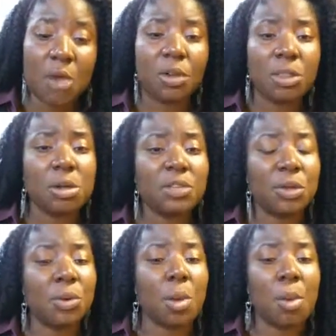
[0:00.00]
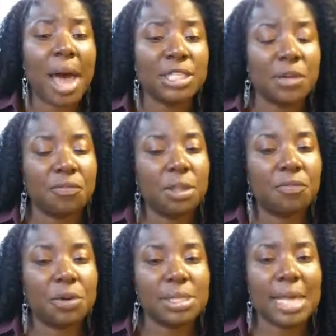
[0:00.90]
For those of you who are watching for the
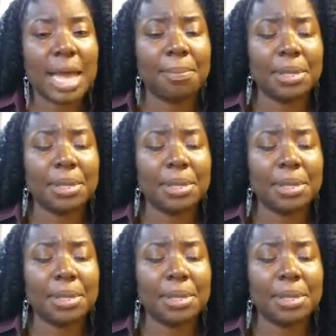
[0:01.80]
first time,